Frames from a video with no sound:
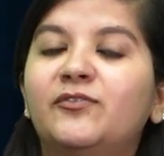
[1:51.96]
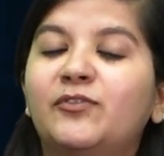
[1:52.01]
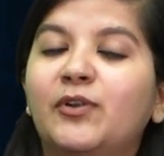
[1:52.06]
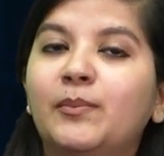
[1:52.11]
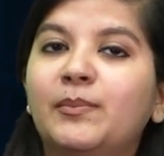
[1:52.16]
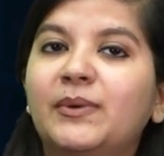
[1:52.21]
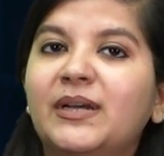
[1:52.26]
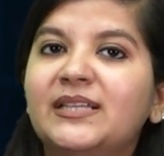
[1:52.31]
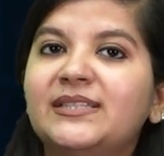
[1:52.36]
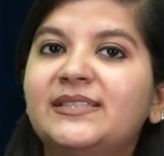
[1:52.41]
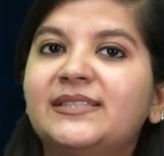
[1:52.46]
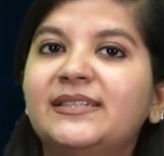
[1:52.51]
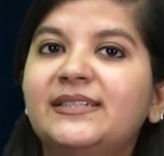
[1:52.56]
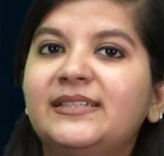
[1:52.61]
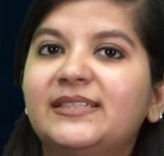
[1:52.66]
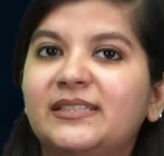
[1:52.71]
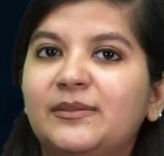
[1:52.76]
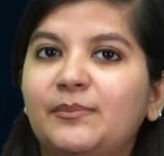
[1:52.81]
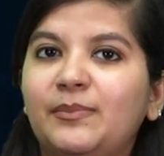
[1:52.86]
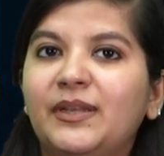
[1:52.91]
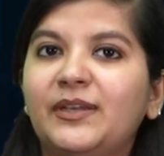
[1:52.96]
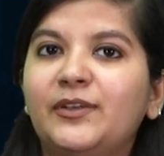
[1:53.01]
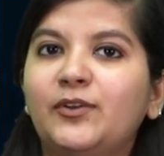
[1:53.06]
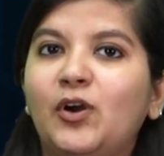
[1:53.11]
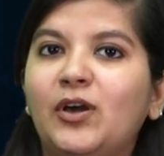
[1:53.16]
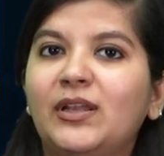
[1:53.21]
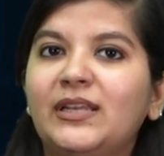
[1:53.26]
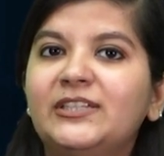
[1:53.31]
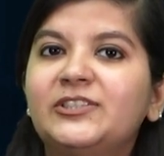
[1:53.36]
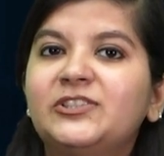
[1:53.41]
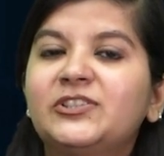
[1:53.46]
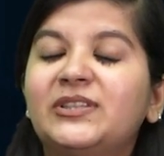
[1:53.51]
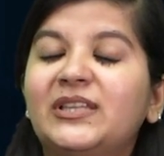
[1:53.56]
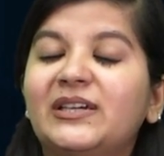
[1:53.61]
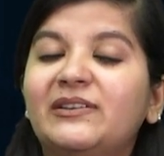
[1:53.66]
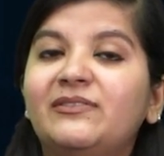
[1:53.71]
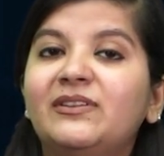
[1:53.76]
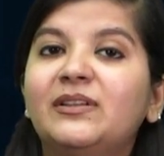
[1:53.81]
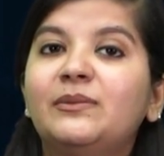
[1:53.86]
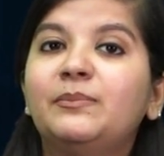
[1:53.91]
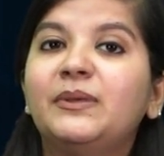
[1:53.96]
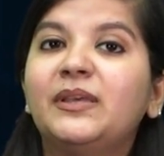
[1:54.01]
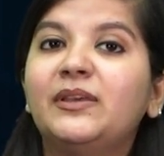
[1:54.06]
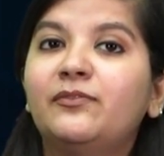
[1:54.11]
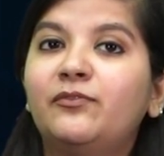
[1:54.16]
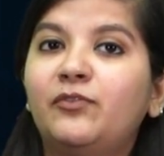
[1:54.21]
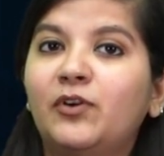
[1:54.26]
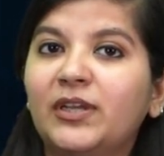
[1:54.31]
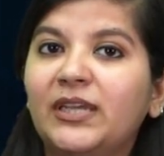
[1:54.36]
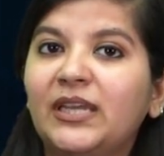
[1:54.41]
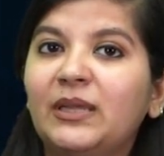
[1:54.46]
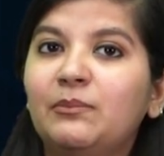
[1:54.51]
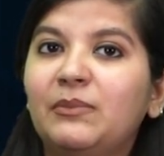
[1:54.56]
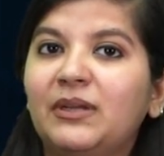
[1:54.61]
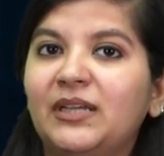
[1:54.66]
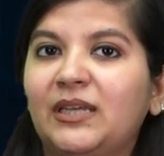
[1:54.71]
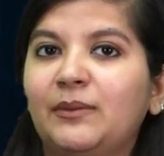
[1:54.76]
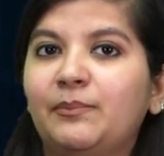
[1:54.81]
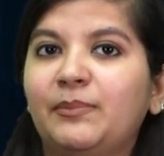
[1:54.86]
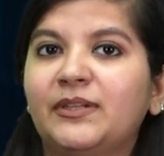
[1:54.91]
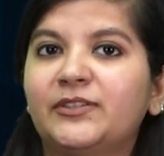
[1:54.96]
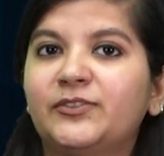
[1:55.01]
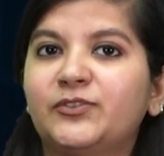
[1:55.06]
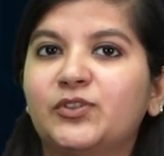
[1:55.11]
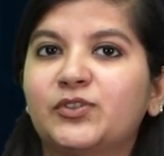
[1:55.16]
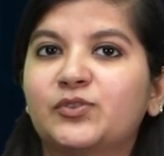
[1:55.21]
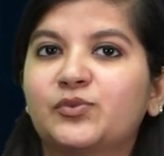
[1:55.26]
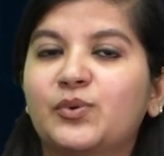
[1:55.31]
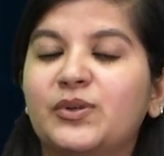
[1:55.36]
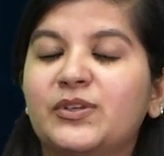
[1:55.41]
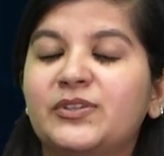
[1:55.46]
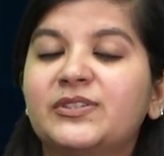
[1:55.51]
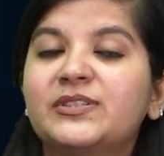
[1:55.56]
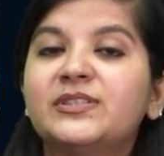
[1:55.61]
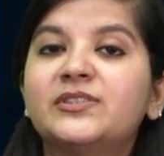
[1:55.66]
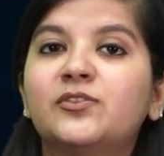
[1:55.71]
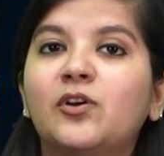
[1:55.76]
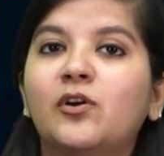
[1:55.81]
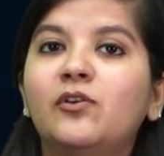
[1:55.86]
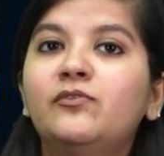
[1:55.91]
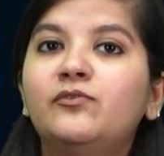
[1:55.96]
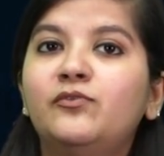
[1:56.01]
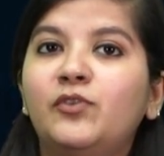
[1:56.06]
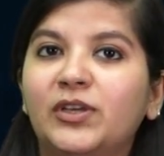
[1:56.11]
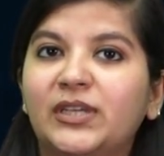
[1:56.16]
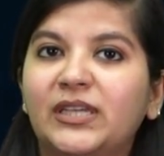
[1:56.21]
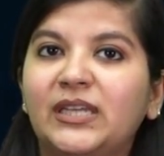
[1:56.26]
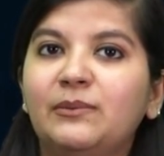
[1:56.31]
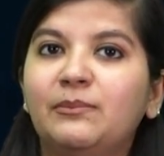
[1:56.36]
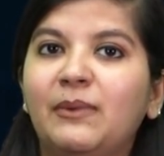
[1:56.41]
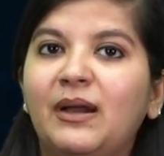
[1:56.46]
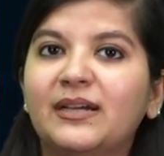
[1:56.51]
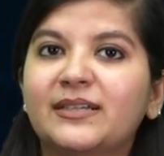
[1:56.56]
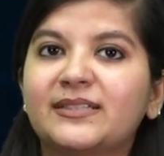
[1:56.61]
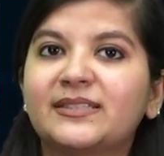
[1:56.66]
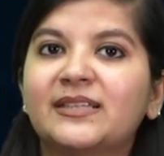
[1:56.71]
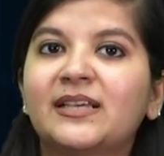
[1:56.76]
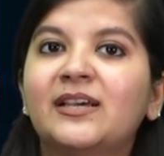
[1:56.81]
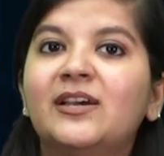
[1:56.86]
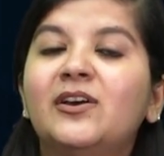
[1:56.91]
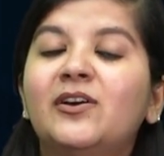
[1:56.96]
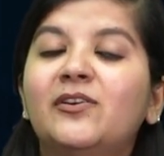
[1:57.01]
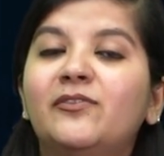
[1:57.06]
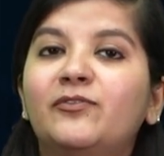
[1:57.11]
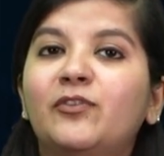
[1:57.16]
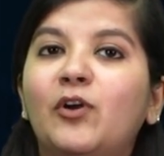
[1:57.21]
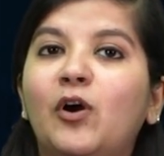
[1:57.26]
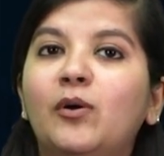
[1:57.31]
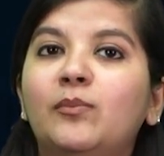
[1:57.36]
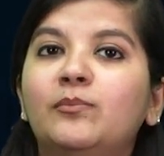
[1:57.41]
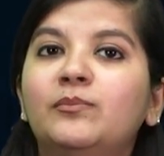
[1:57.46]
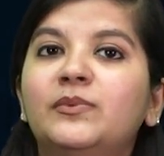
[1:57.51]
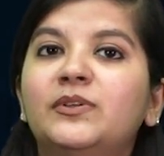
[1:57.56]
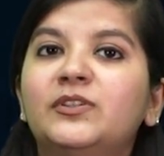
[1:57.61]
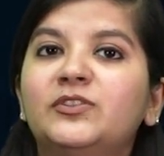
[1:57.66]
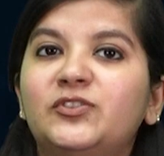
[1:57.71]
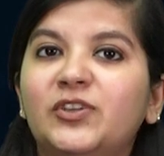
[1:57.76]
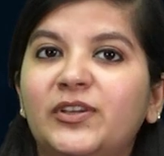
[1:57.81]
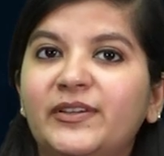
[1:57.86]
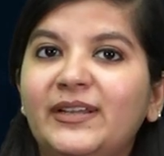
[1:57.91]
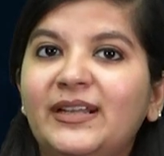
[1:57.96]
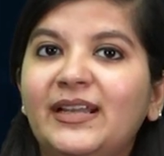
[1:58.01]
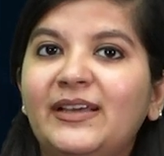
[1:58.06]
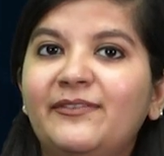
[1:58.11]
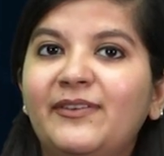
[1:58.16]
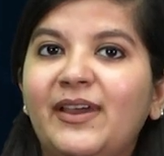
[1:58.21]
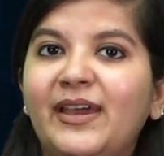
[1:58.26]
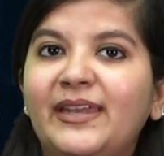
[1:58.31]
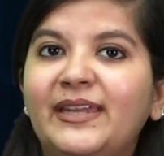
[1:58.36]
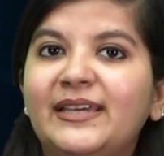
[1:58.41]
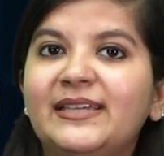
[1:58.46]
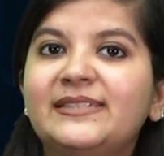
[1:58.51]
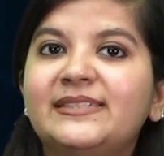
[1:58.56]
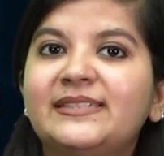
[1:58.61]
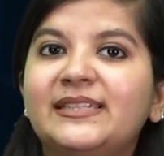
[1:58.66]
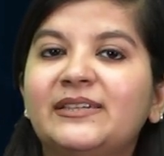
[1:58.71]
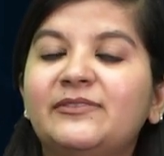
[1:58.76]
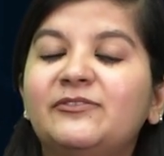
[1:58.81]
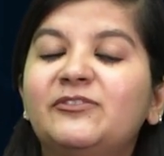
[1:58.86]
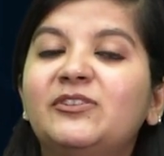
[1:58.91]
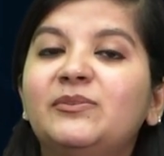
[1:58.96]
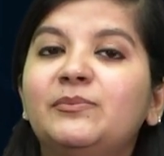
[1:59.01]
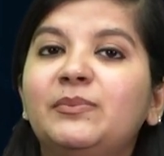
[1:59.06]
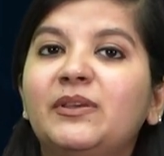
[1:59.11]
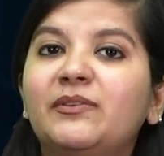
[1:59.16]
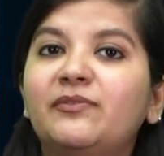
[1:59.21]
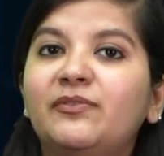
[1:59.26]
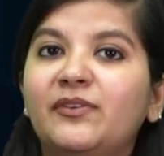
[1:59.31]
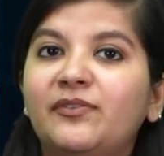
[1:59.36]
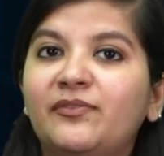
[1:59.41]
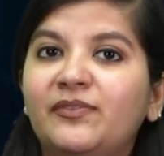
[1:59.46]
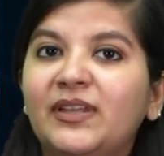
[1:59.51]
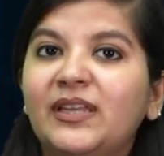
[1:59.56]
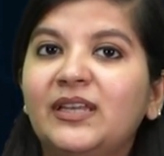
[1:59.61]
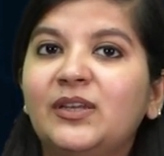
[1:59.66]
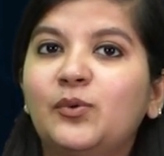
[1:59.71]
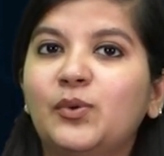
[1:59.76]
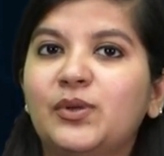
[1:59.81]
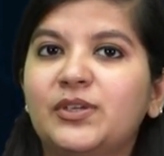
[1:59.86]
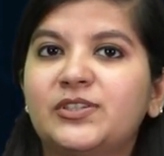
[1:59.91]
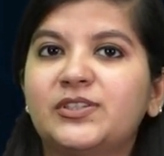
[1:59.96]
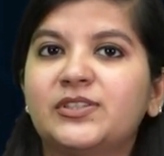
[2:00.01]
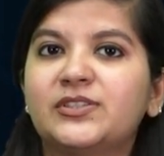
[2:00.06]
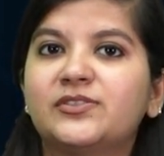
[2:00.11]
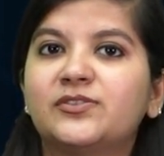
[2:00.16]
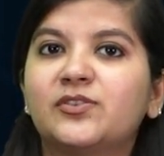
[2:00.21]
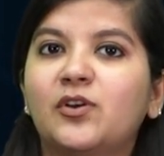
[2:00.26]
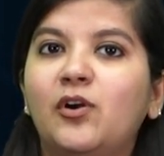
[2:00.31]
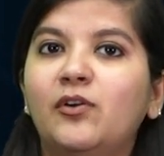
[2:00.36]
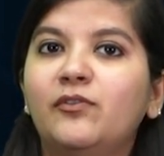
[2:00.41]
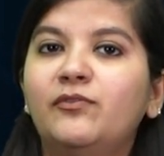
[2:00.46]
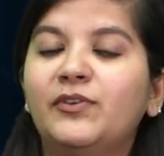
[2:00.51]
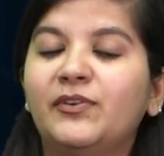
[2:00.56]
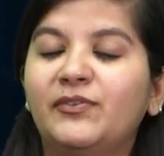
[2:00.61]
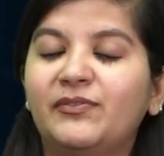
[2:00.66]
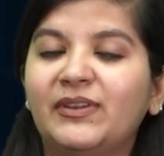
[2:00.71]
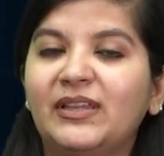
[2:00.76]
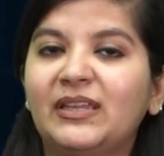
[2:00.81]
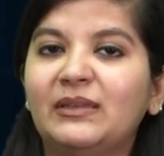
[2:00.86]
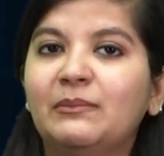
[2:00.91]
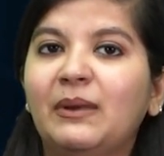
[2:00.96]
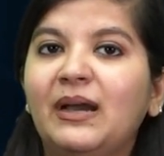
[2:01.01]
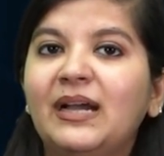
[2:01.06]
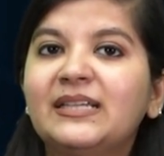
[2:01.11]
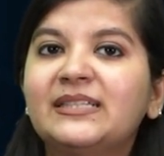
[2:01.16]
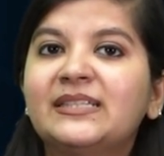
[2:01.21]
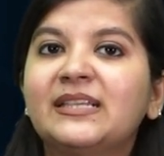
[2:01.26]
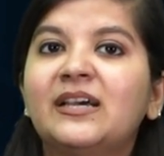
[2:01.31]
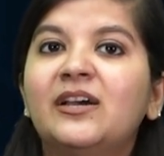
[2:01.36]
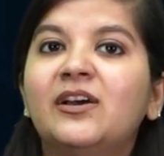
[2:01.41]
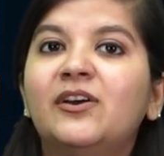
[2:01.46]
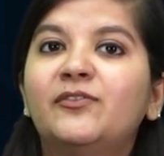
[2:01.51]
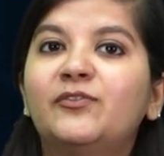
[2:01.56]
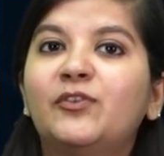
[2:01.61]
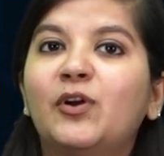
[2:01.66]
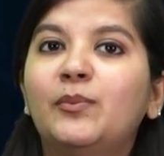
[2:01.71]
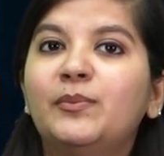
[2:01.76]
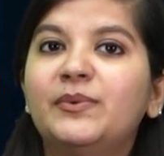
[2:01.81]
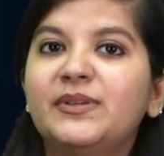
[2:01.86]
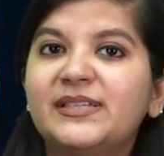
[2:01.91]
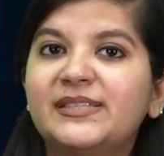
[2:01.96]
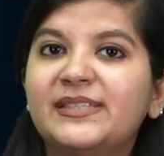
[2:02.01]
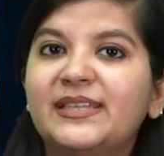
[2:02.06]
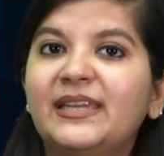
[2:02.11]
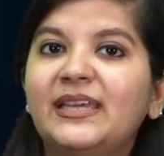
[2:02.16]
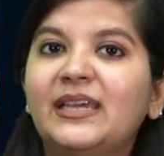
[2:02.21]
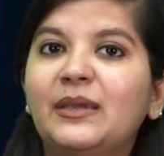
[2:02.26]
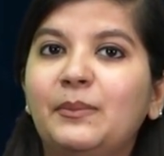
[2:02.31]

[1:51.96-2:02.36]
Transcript: From concerned discipline knowledge, there will be forty multiple choice questions of forty marks. From general awareness, there will be fifteen questions of fifteen marks. From reasoning